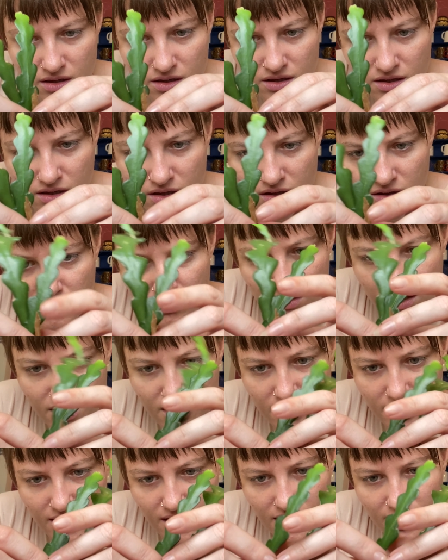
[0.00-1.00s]
So
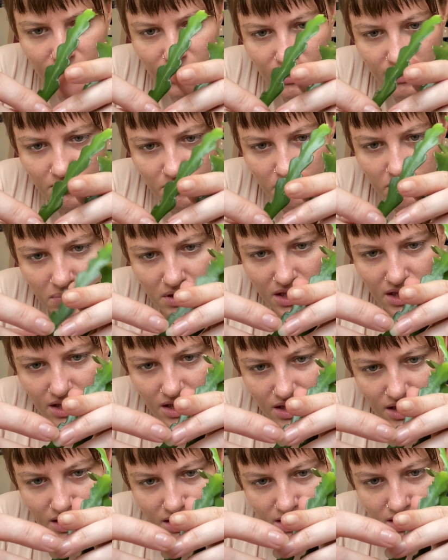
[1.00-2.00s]
it's got a
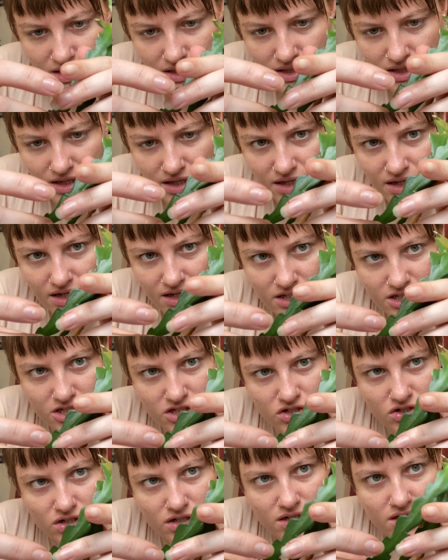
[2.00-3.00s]
piece kind of
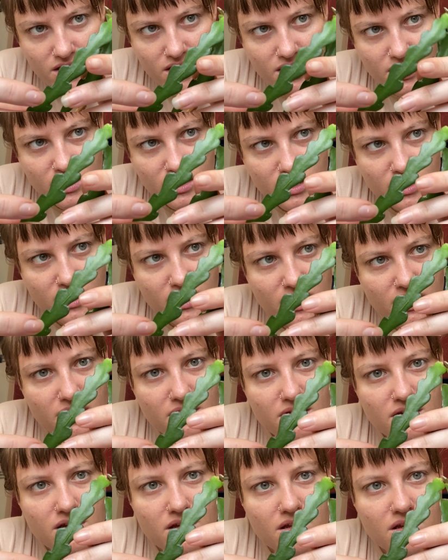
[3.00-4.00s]
struggling on it.
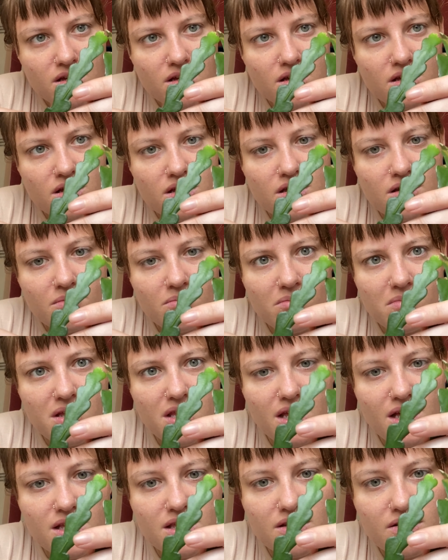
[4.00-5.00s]
But
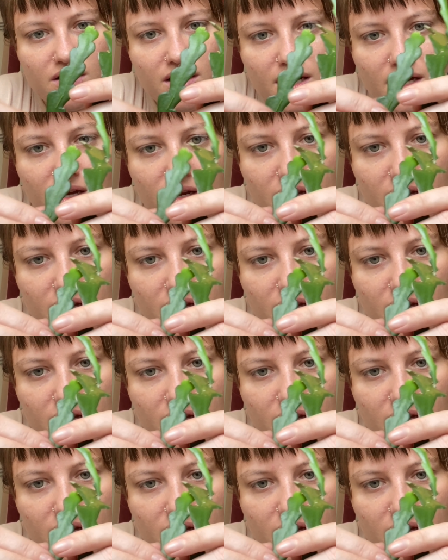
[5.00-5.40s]
that's okay.